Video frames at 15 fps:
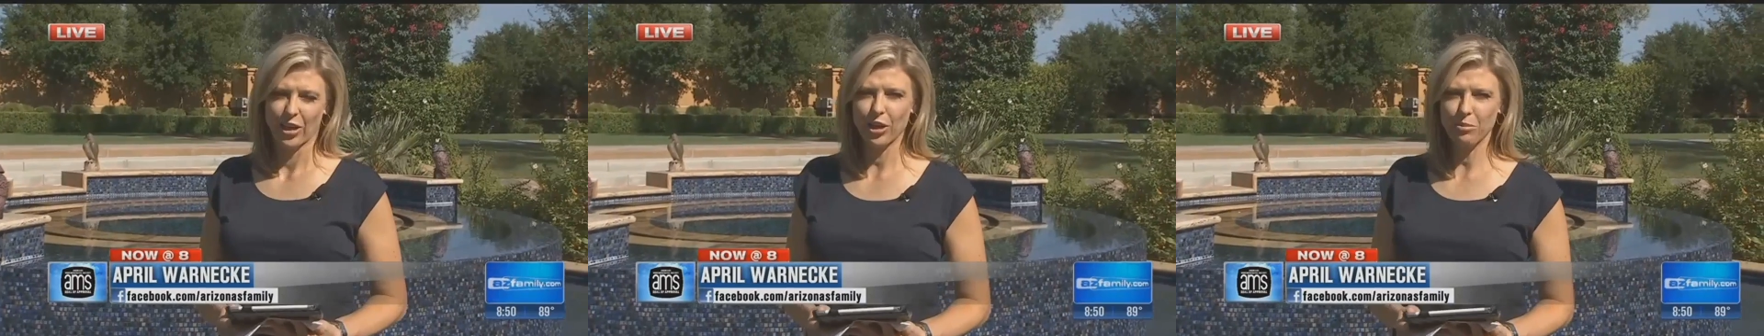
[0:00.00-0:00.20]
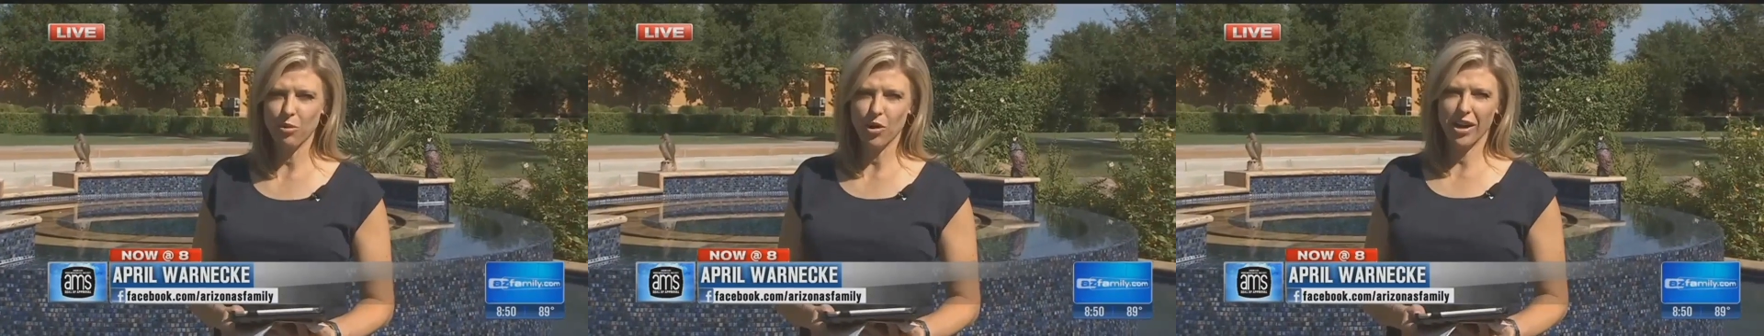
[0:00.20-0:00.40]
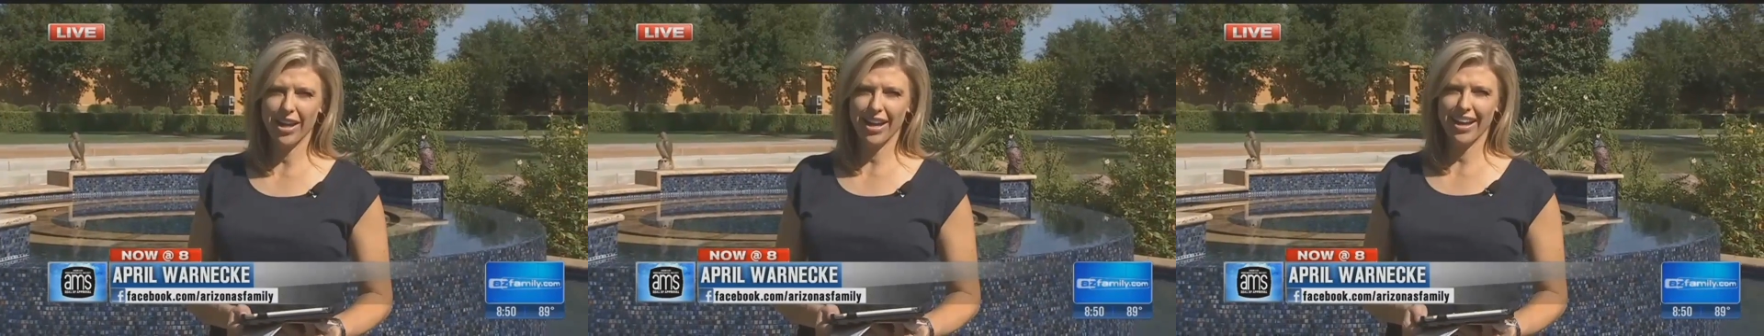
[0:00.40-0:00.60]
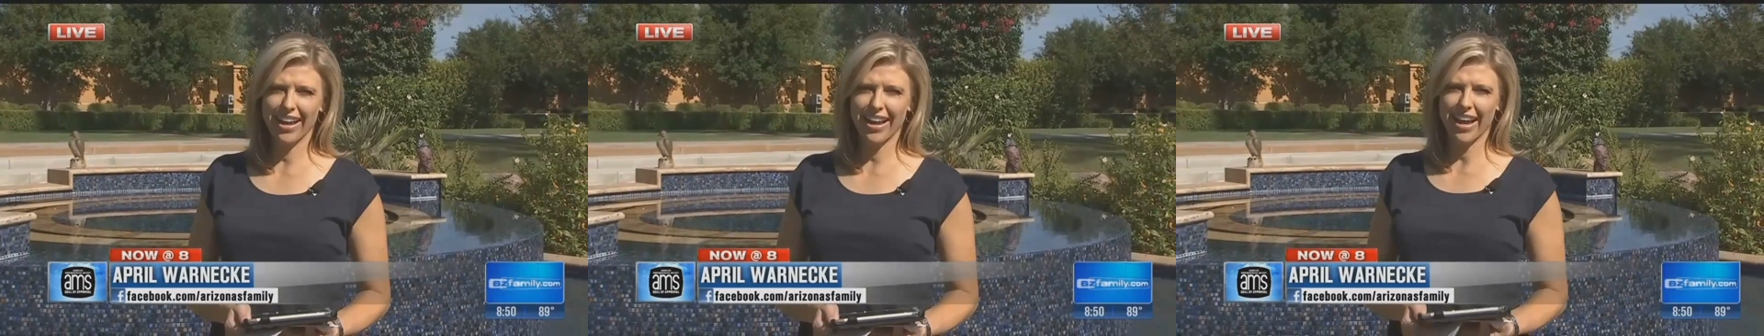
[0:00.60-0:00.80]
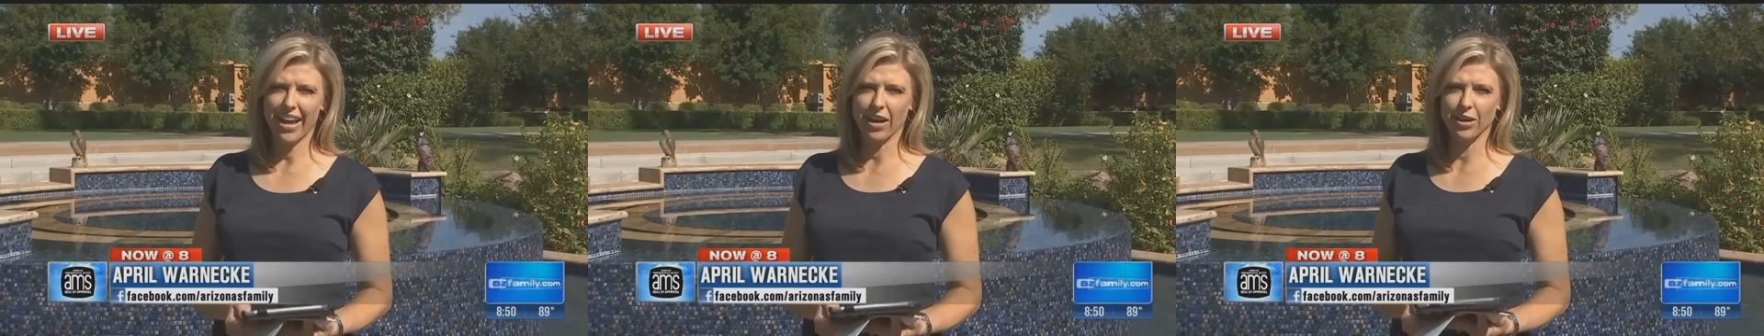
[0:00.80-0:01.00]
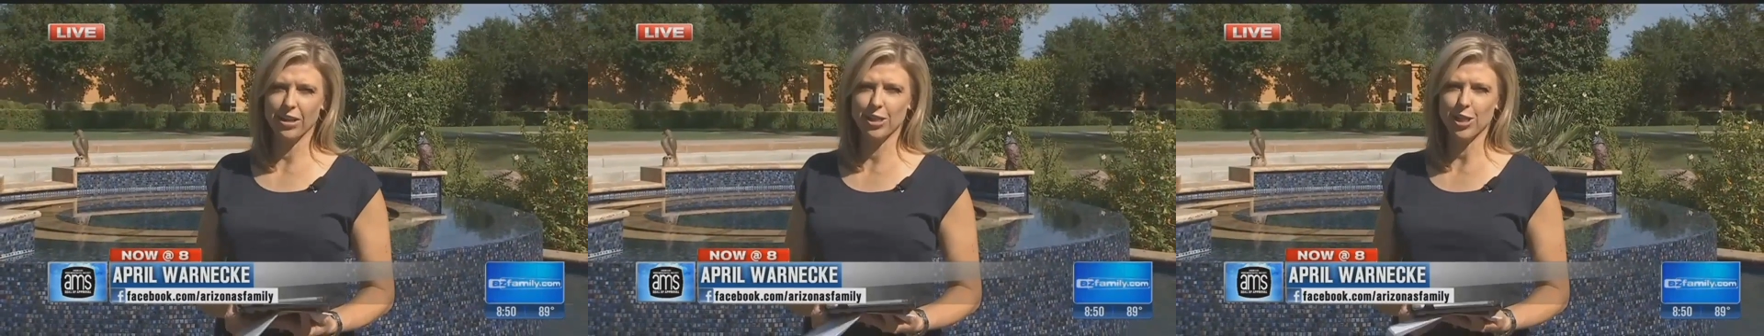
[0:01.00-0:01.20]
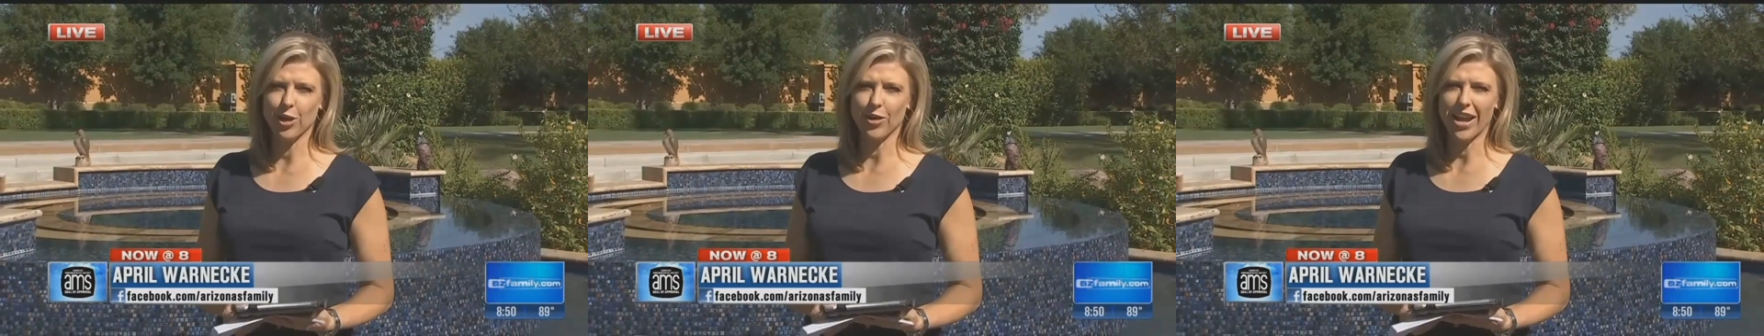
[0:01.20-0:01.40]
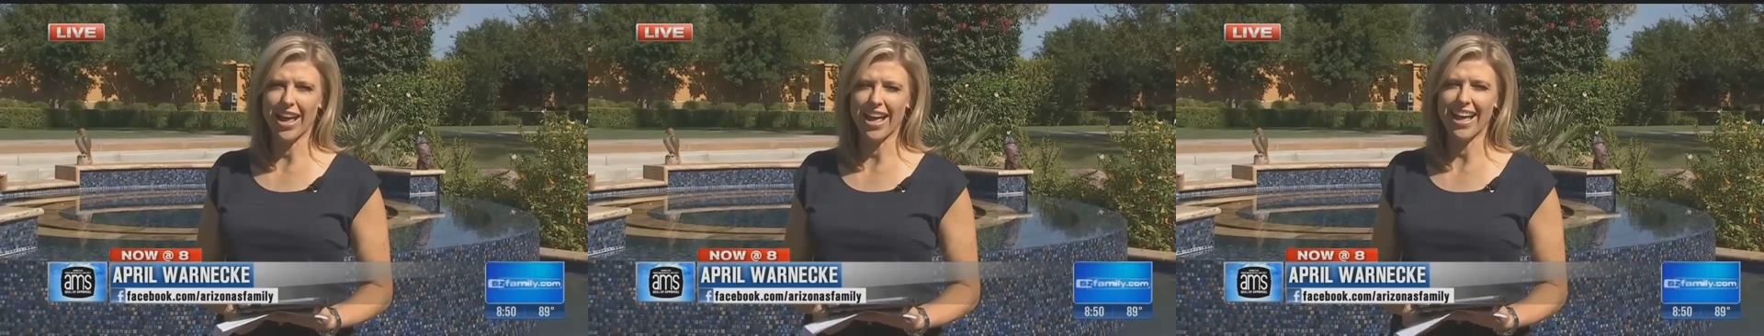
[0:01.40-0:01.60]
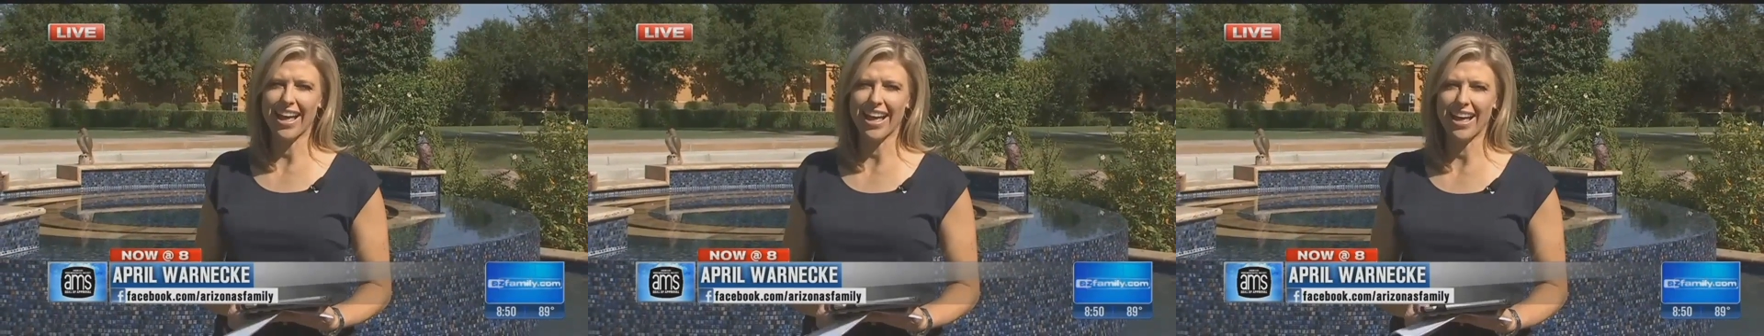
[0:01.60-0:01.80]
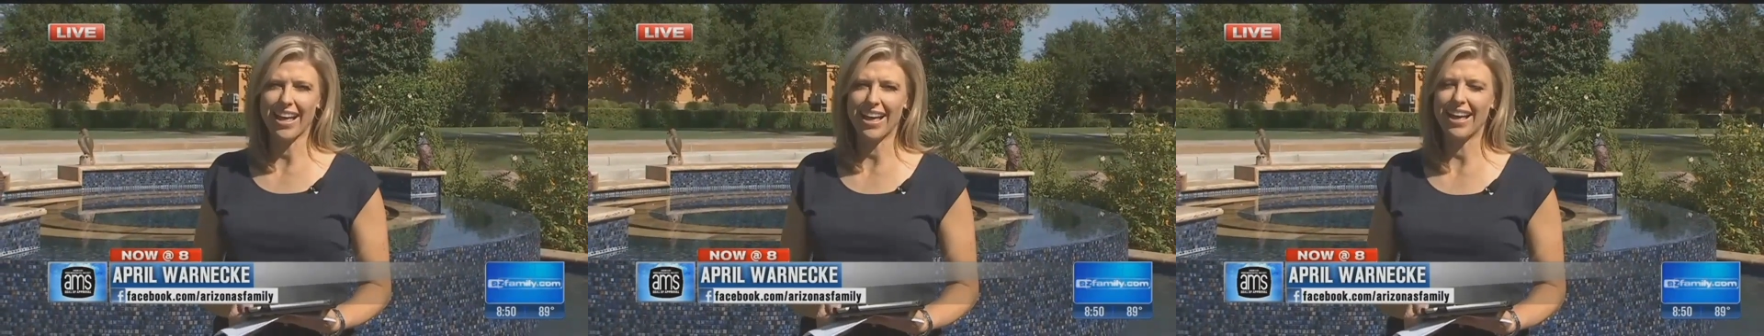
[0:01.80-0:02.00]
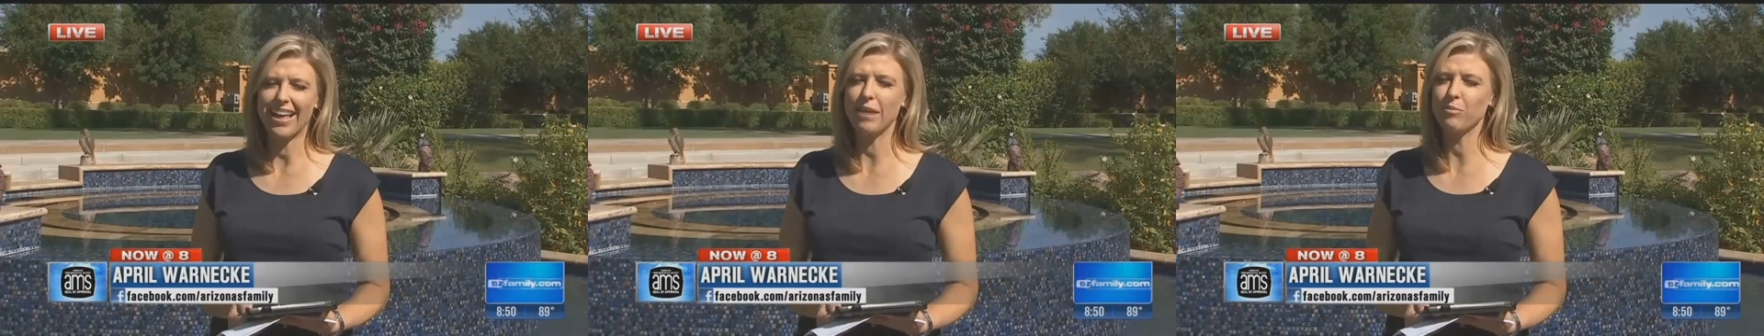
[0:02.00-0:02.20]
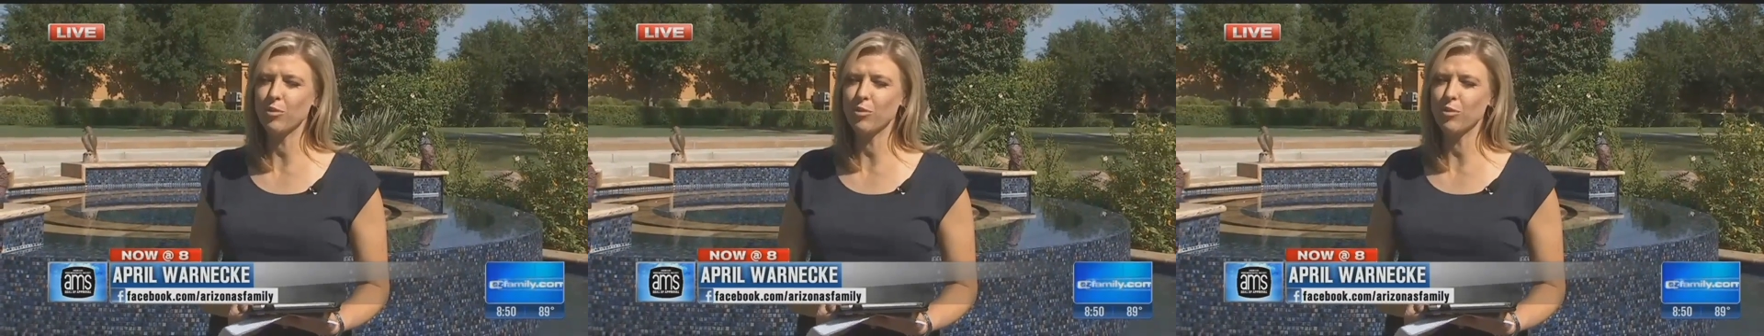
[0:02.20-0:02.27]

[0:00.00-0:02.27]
Good morning, Arizona. Uh,